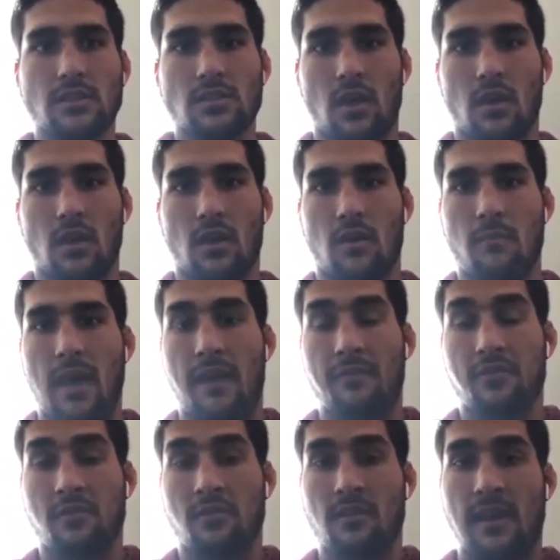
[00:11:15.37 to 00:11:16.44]
after
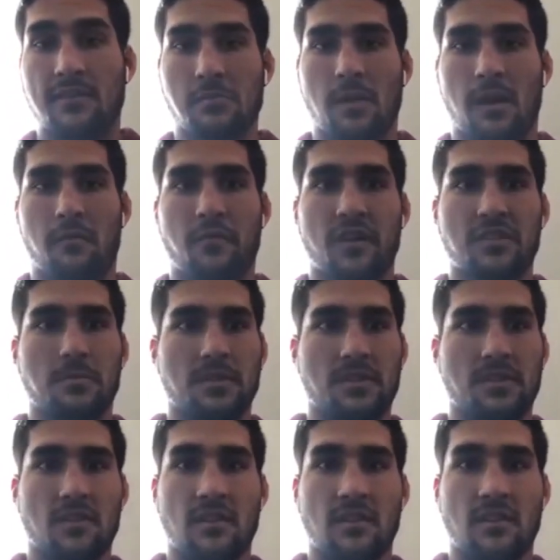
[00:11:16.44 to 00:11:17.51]
my freshman year, even
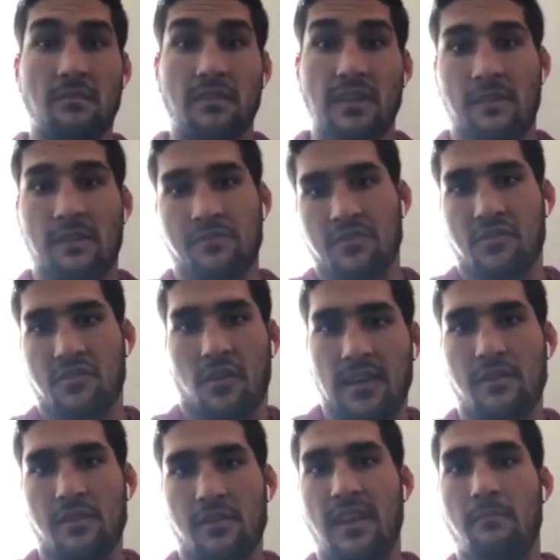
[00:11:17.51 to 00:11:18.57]
after starting every
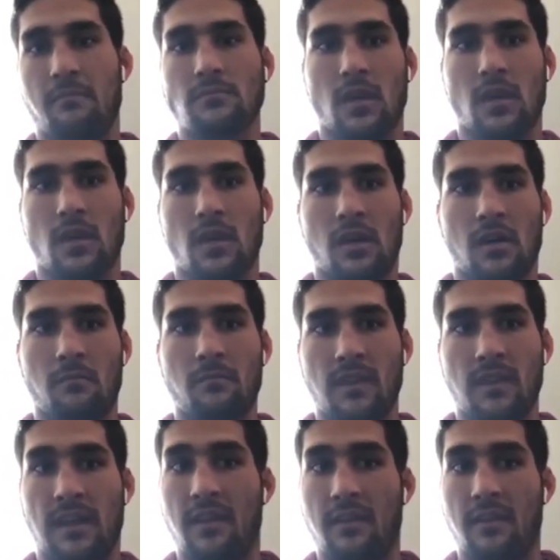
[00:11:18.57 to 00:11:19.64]
game, and I'll
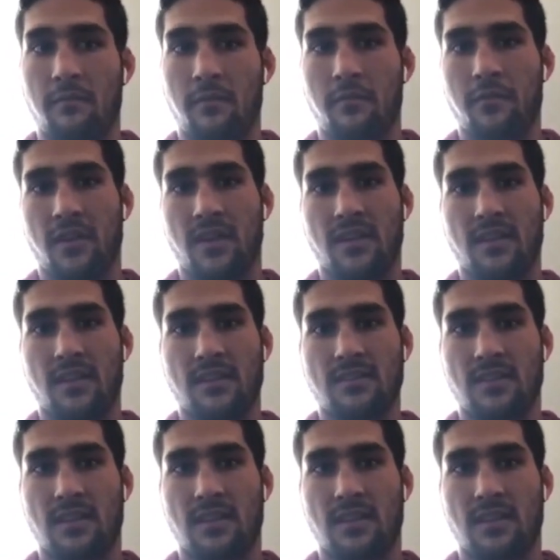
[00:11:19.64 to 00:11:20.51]
never forget this, and I'll